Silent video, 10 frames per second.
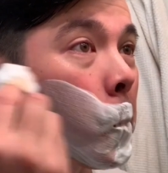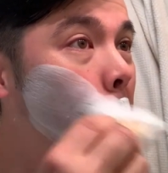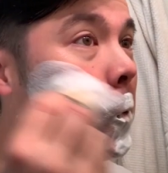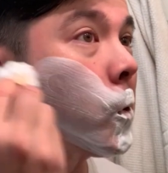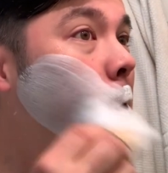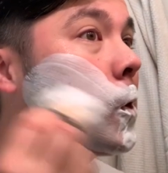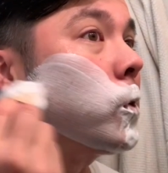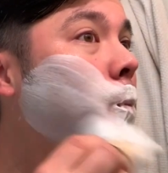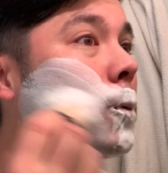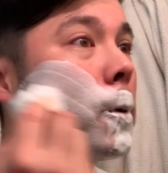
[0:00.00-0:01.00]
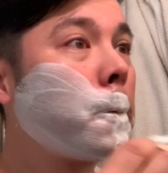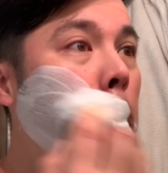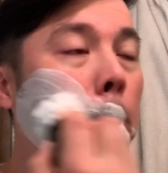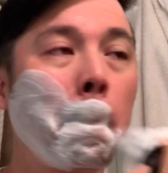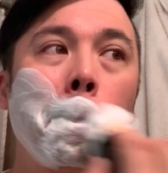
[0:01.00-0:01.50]
with their elder board
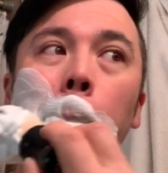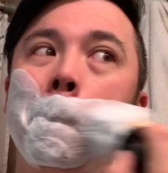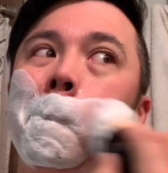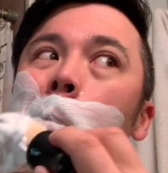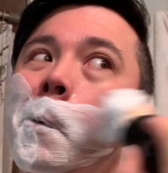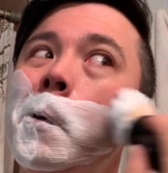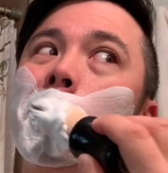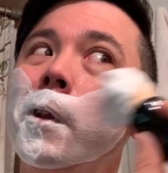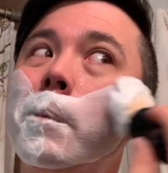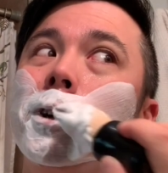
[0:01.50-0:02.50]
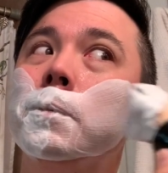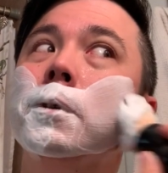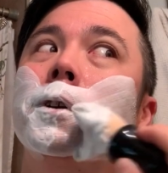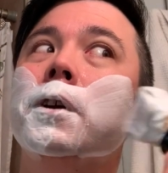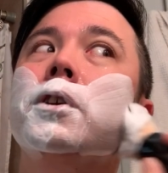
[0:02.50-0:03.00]
in the
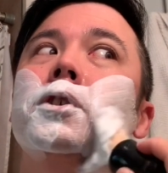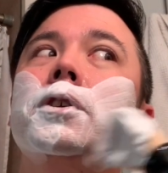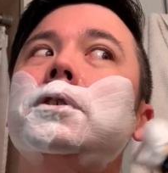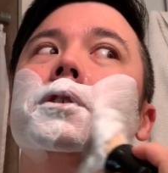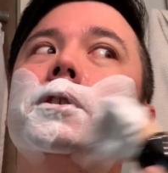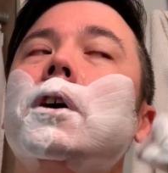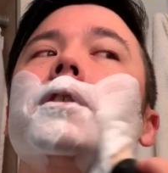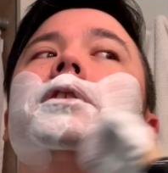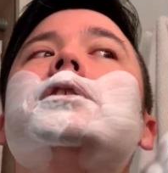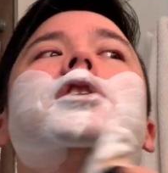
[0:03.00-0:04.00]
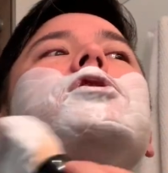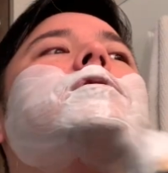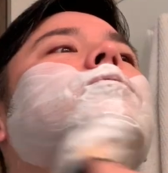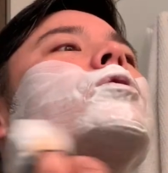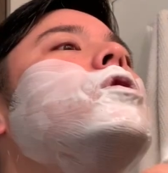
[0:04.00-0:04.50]
Presbyterian Church. Was called the
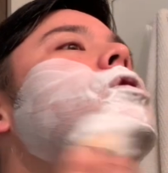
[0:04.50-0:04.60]
session.